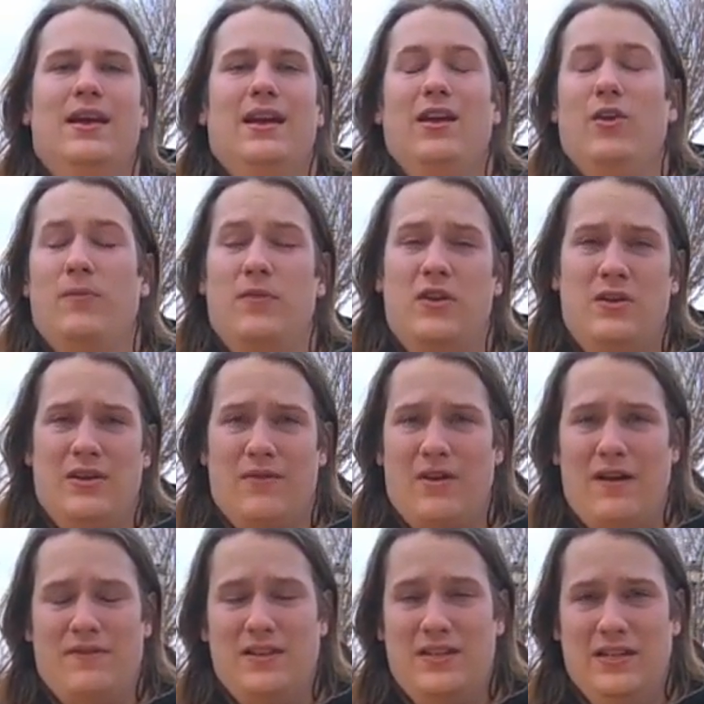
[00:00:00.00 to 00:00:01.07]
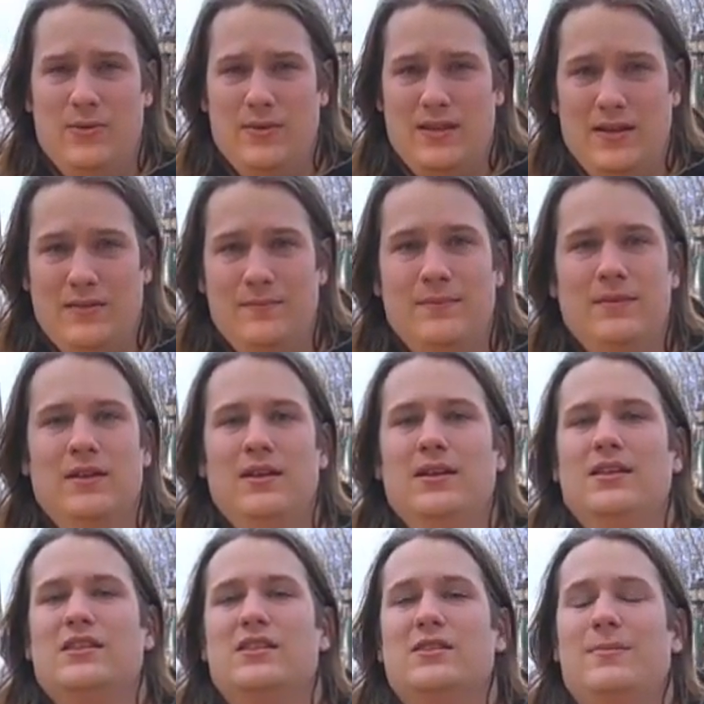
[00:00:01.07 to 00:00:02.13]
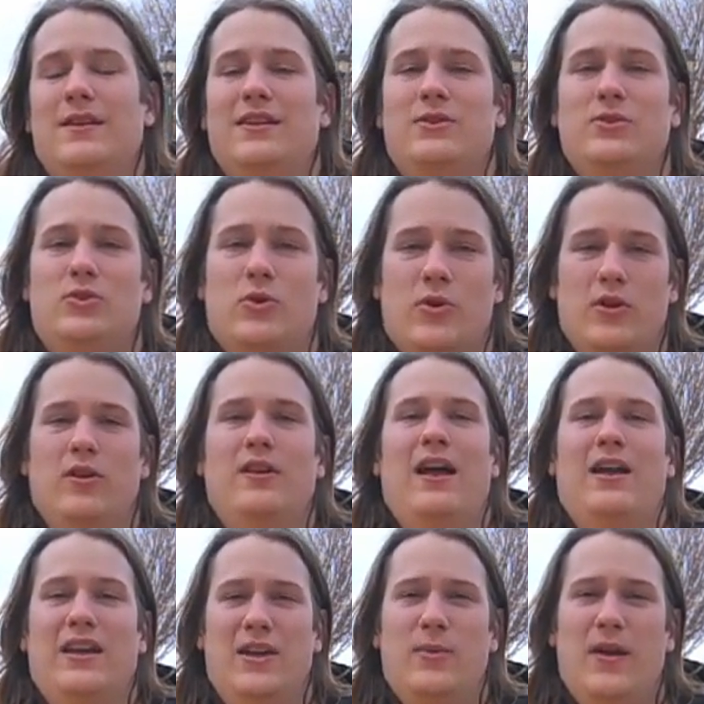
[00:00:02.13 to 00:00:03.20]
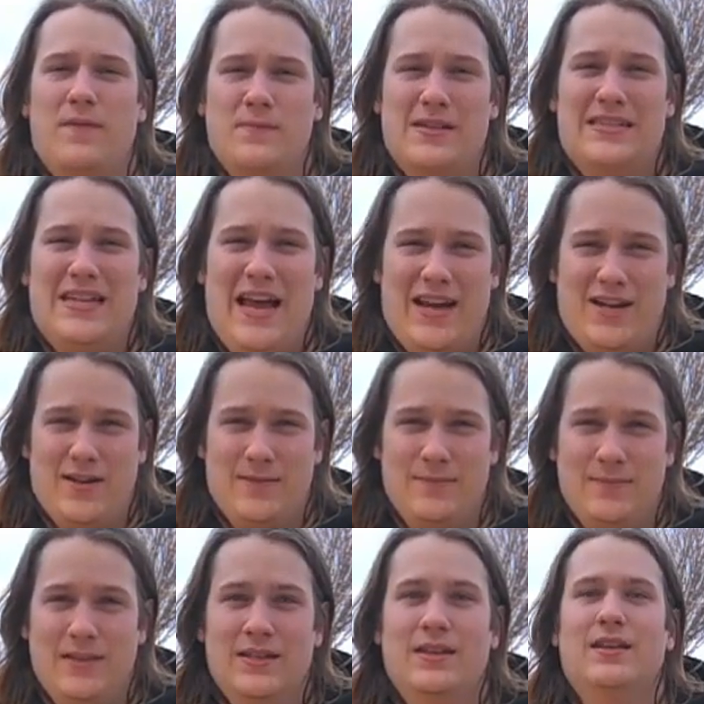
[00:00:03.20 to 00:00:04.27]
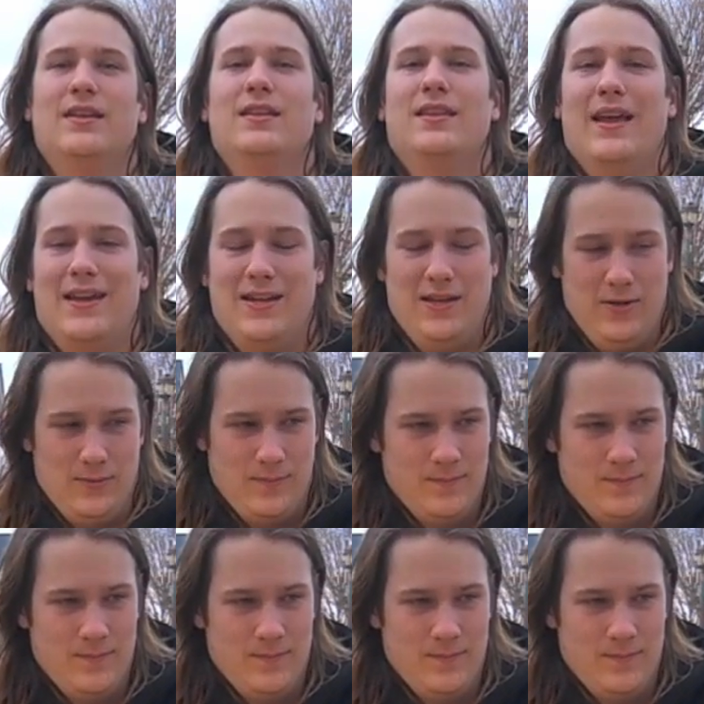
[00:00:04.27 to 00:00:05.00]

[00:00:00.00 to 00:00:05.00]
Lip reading: Hopefully, you never have to deal with it. This has been a tutorial on how to get away from an attacker. Thank you.